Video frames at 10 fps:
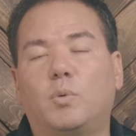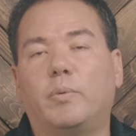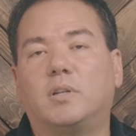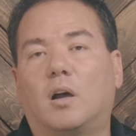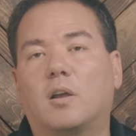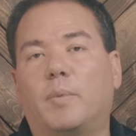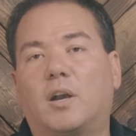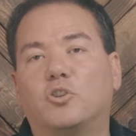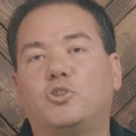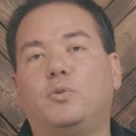when we talk
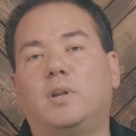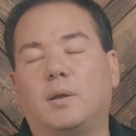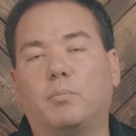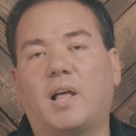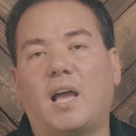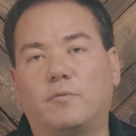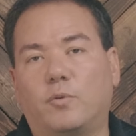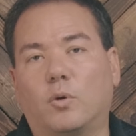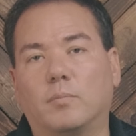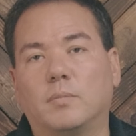about our shooting
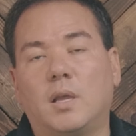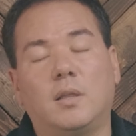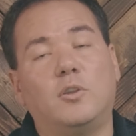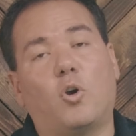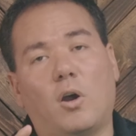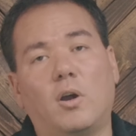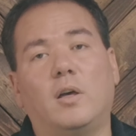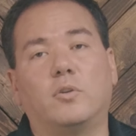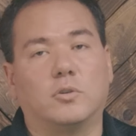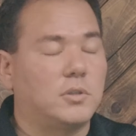platform. There are
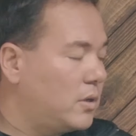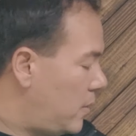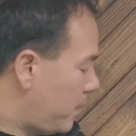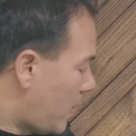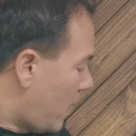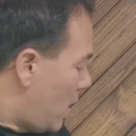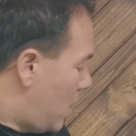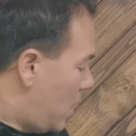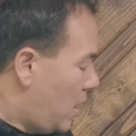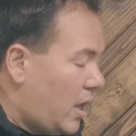others.
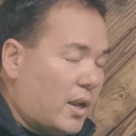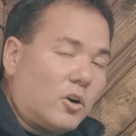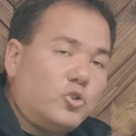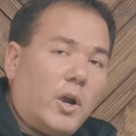In our